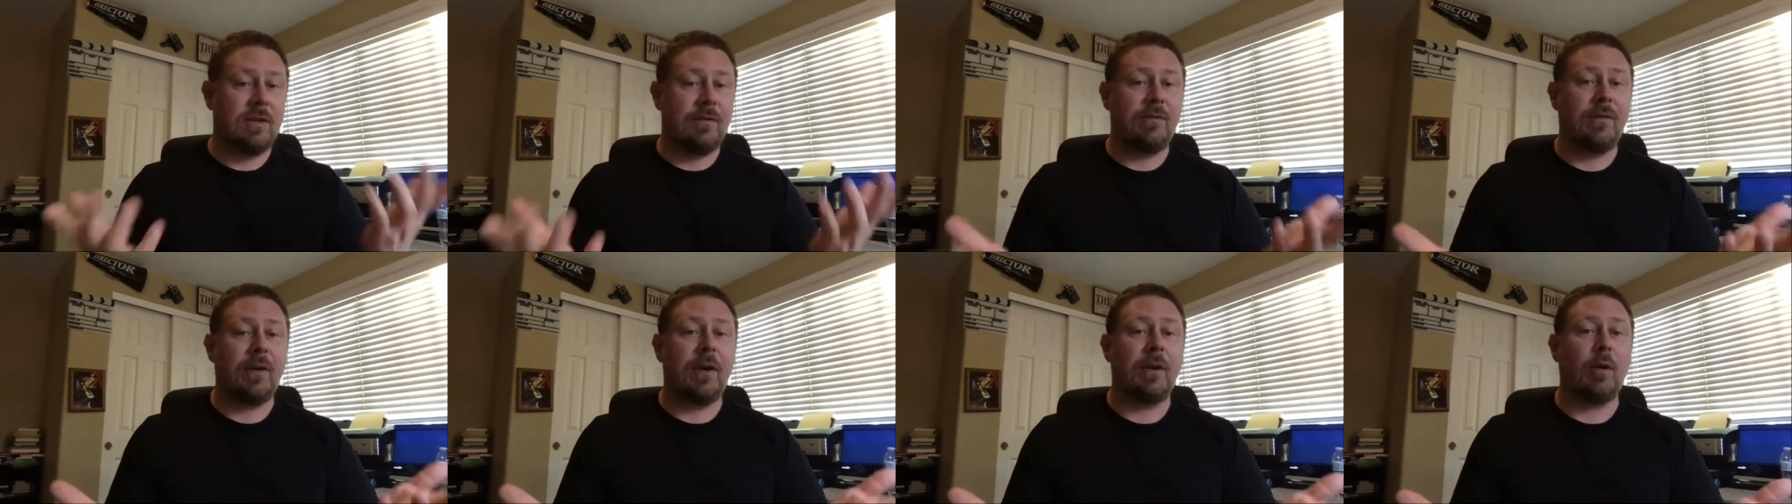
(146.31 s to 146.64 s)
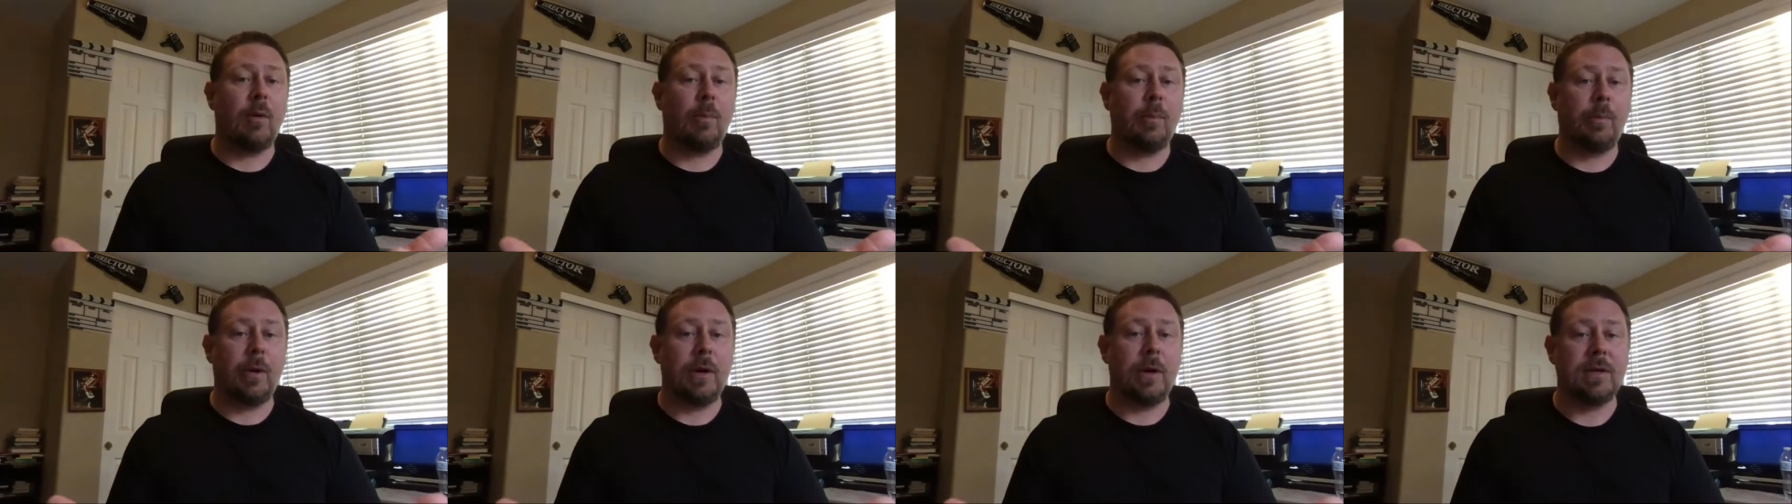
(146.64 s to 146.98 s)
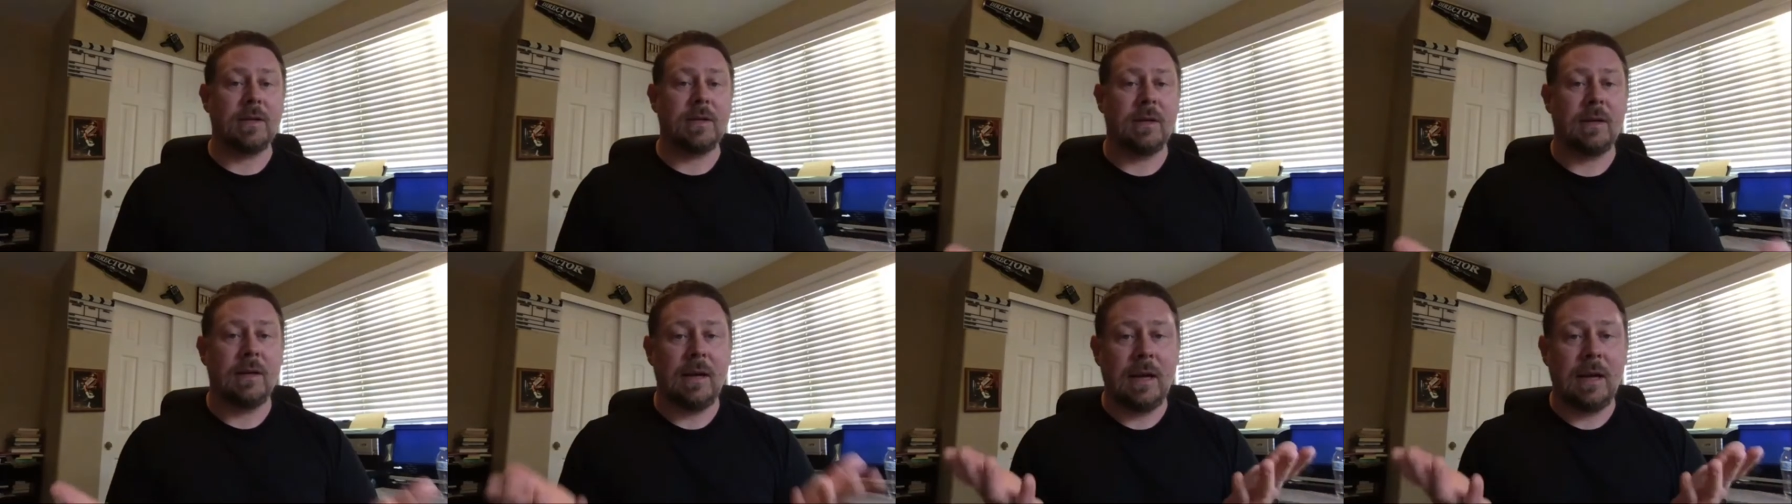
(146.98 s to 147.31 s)
federal
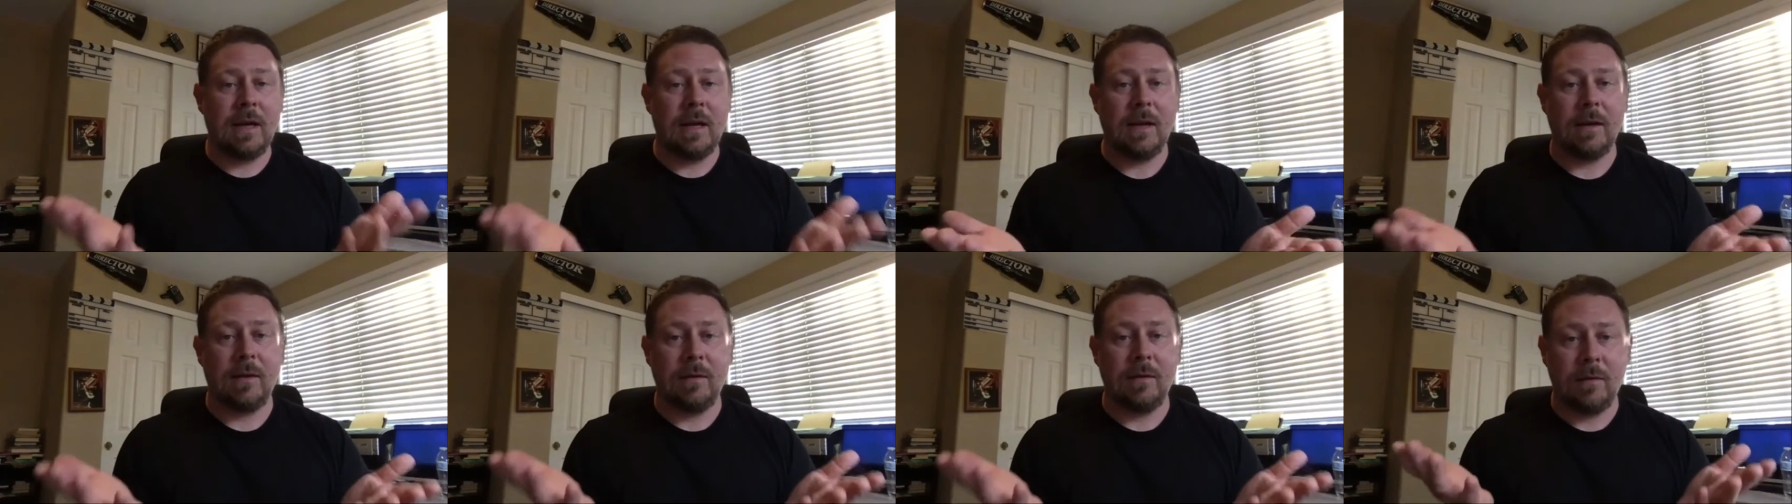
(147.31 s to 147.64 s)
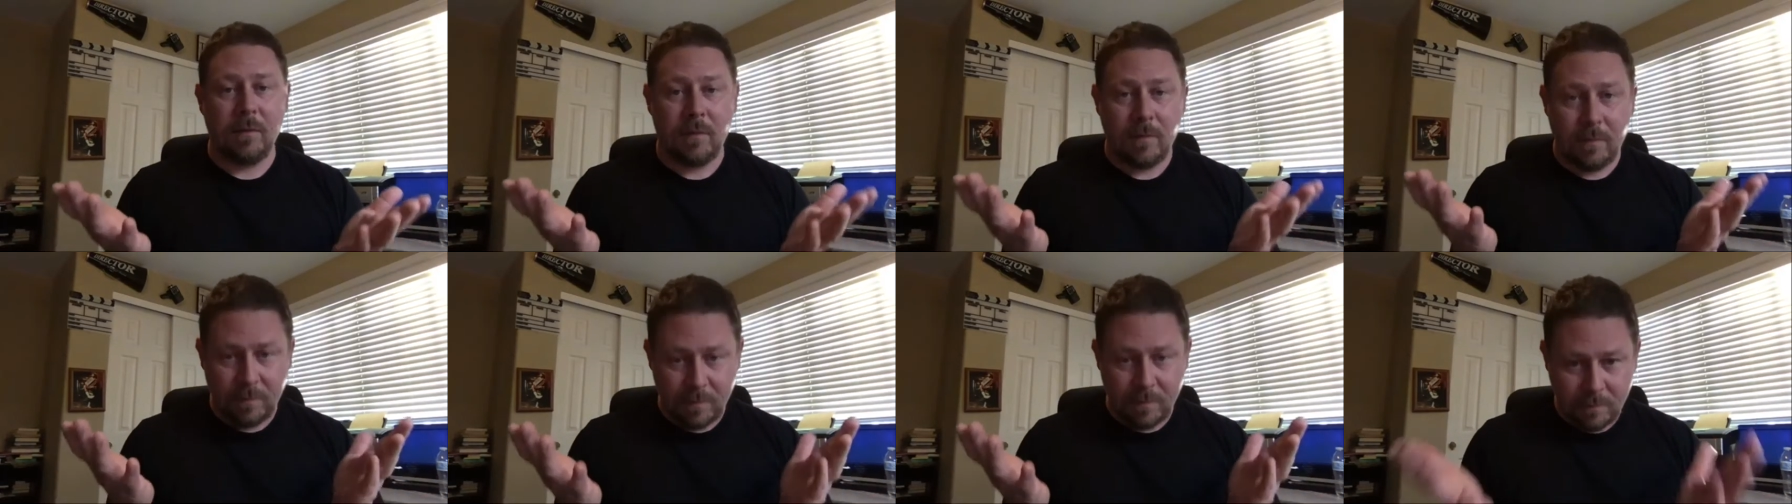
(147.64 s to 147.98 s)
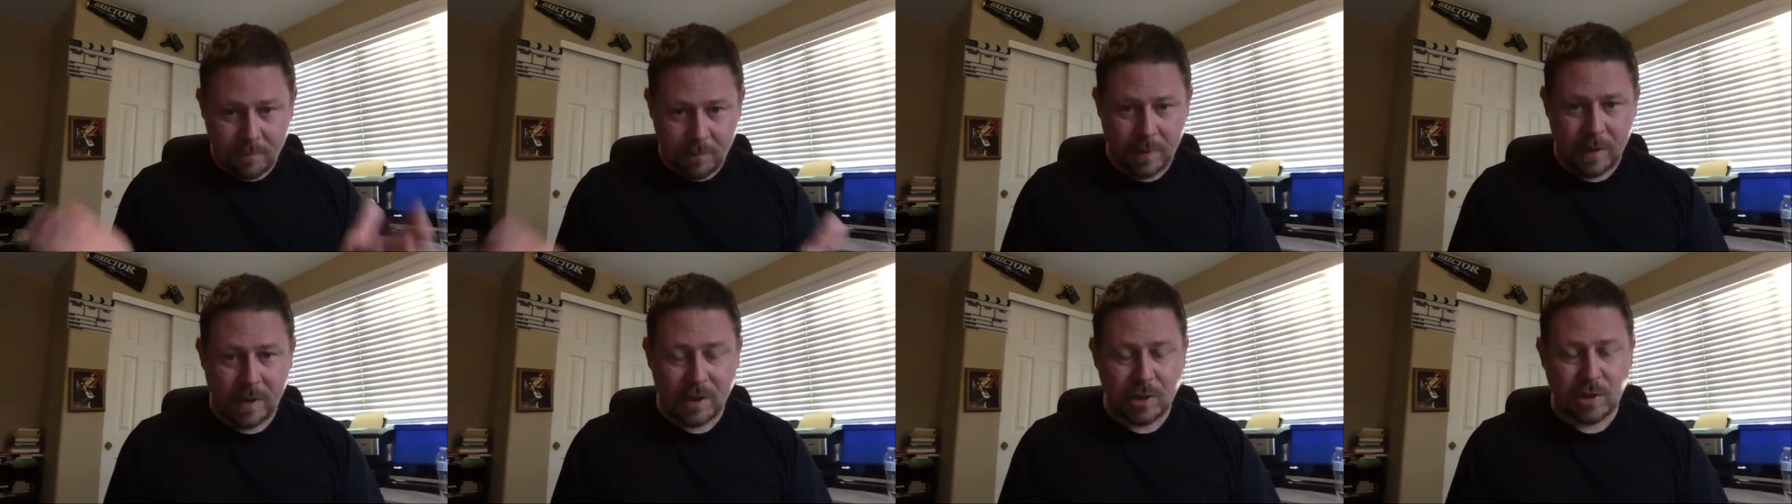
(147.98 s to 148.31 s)
prison in
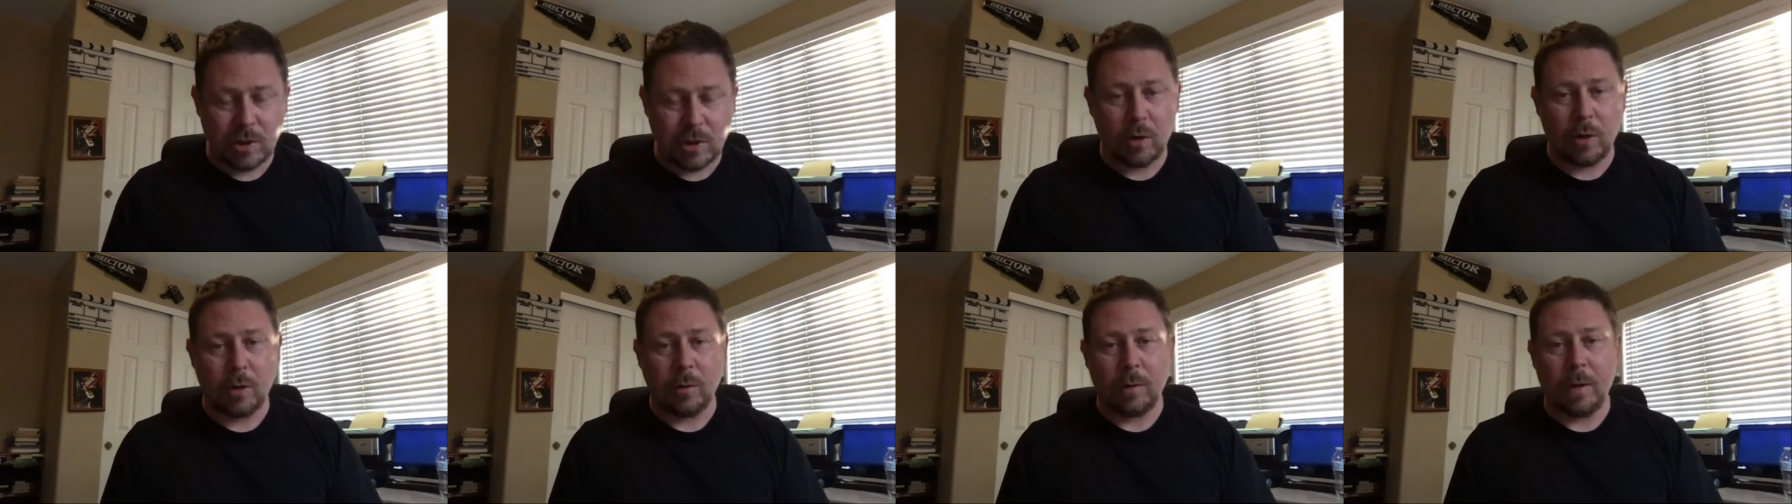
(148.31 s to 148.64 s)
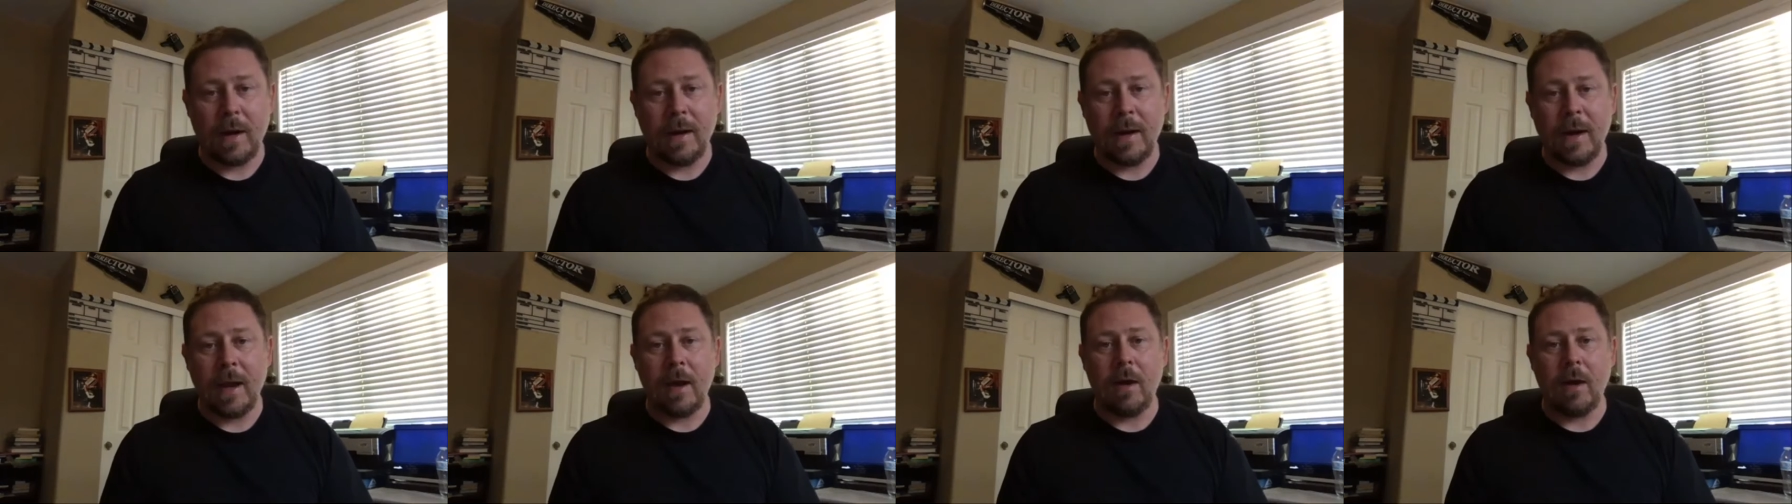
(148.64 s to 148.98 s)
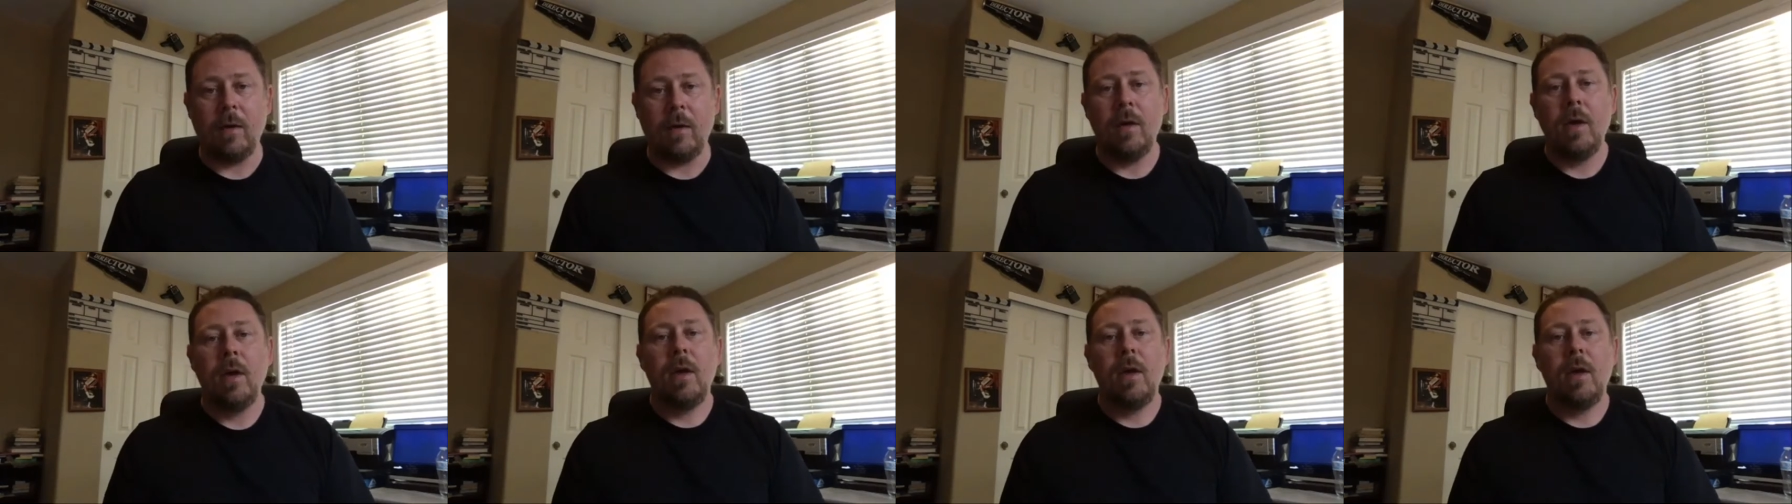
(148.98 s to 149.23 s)
Minnesota right now,